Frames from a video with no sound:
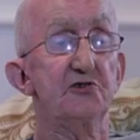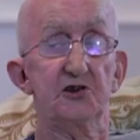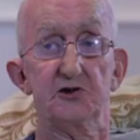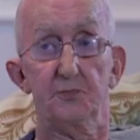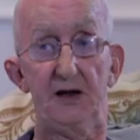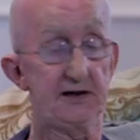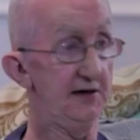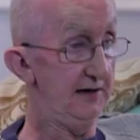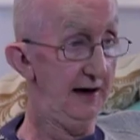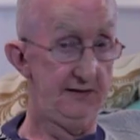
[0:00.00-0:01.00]

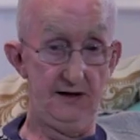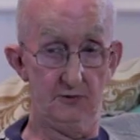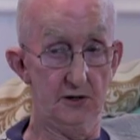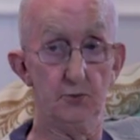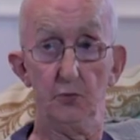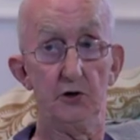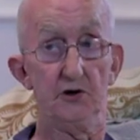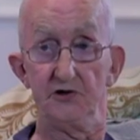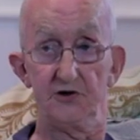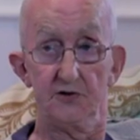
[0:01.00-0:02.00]
suspected, in their own
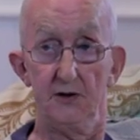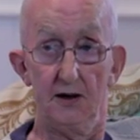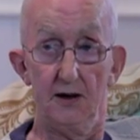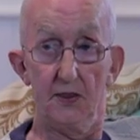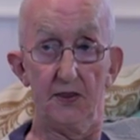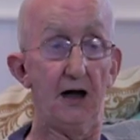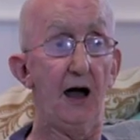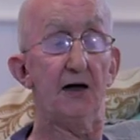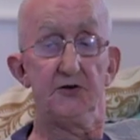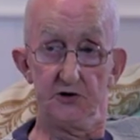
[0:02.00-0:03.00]
words, that
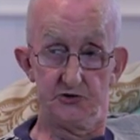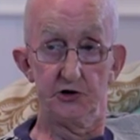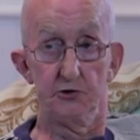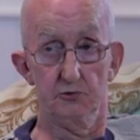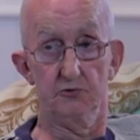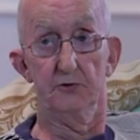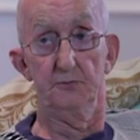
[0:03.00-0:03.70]
other children